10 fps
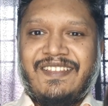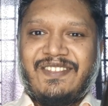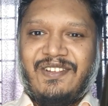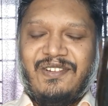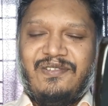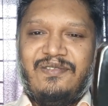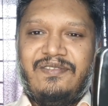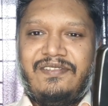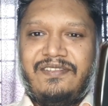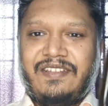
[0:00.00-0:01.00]
So
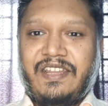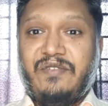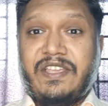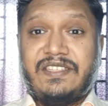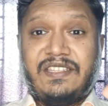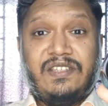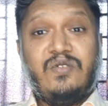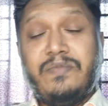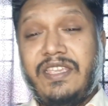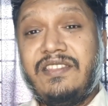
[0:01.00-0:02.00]
anyways,
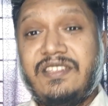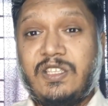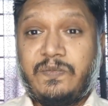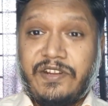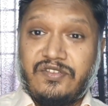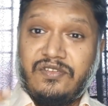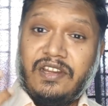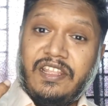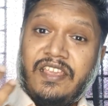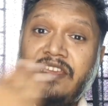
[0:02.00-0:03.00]
to me this is
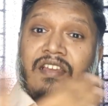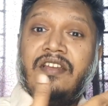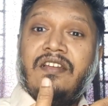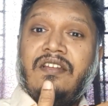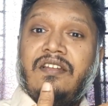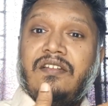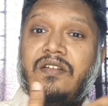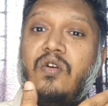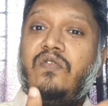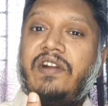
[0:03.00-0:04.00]
personally
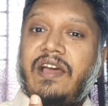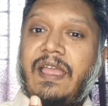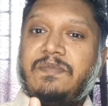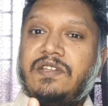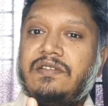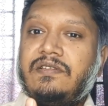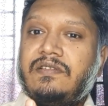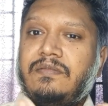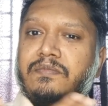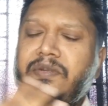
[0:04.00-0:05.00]
overhyped,
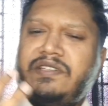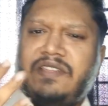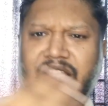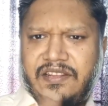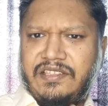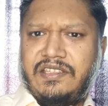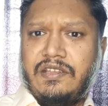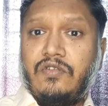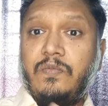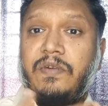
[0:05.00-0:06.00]
but yeah, this is
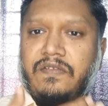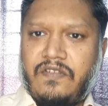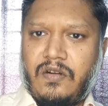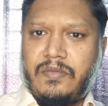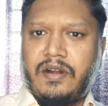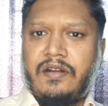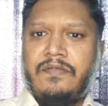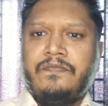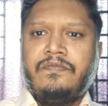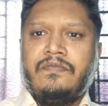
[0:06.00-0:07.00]
a good
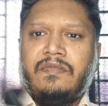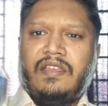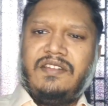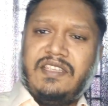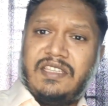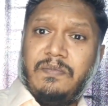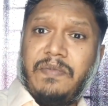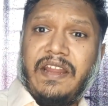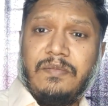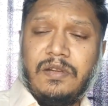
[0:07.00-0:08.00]
performer.
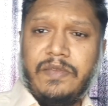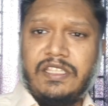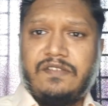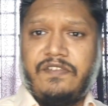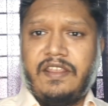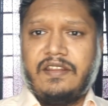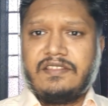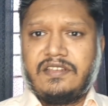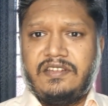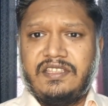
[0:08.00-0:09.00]
Decent pineapple based
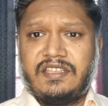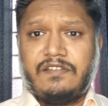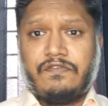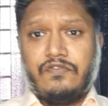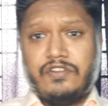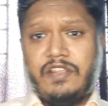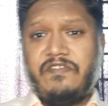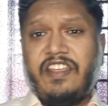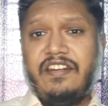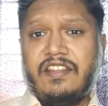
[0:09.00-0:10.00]
fragrance, a decent
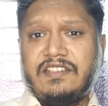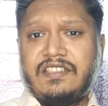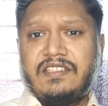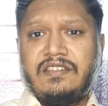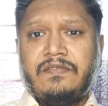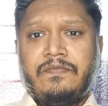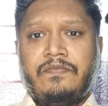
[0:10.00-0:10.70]
fruity fragrance,